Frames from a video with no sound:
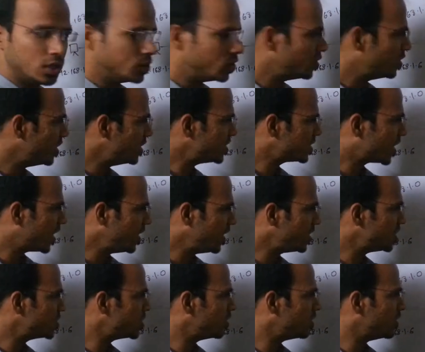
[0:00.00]
So this
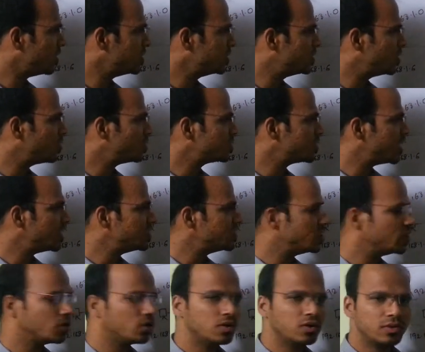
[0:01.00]
connection is
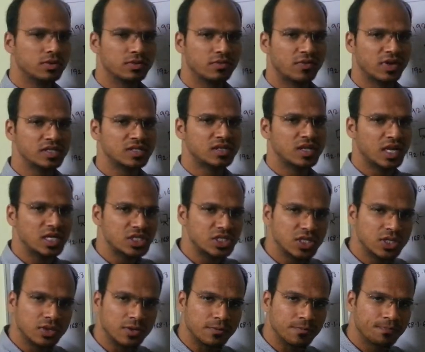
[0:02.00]
0/0,
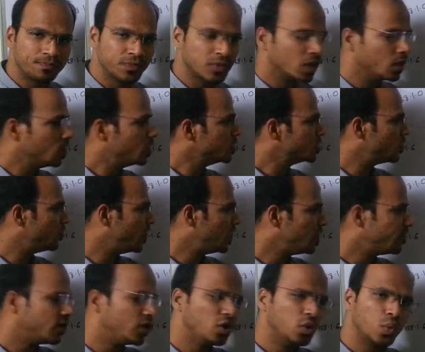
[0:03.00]
1/0. So
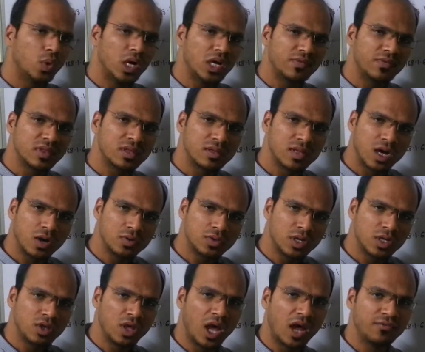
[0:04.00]
whenever you work with
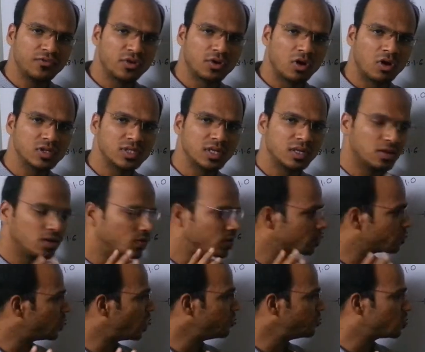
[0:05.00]
router, you have to consider,
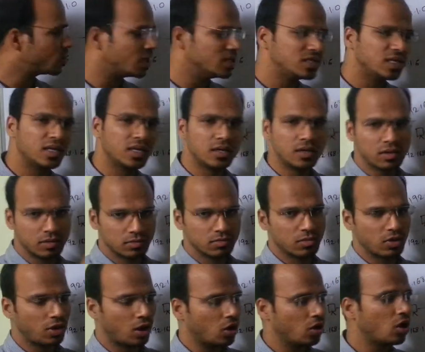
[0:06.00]
you have
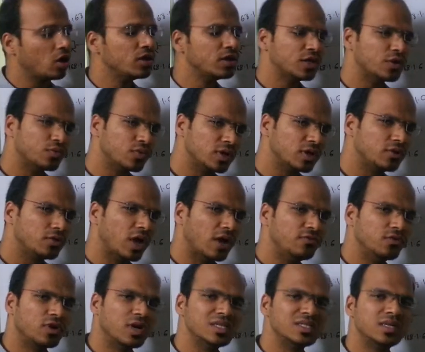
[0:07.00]

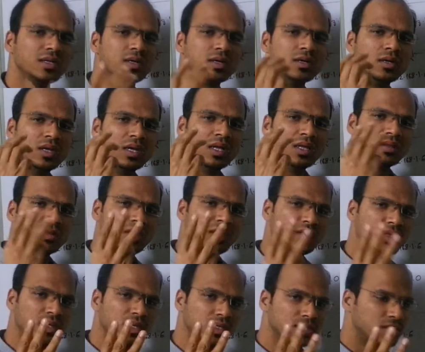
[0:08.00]
to consider three
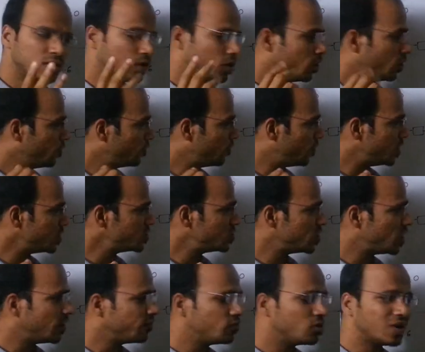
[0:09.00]
things. First,
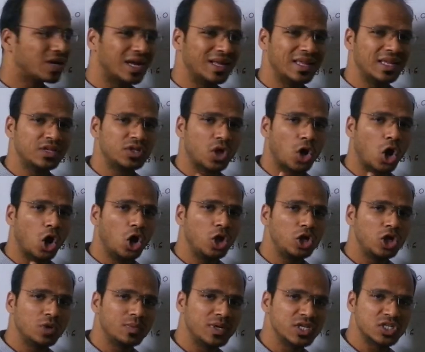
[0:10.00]
you have to connect all
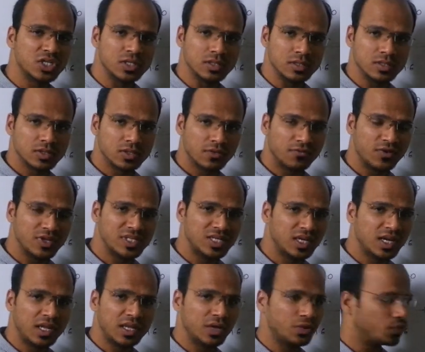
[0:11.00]
your machines. So
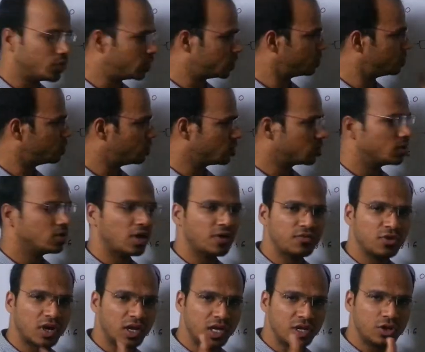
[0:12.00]
physical network, you have
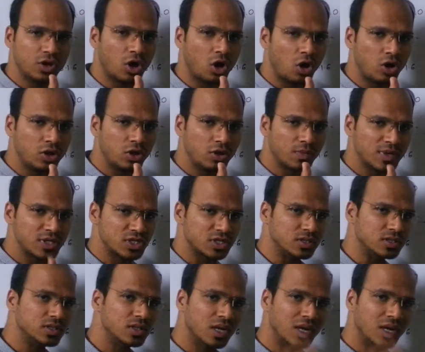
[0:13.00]
to connect all your machines.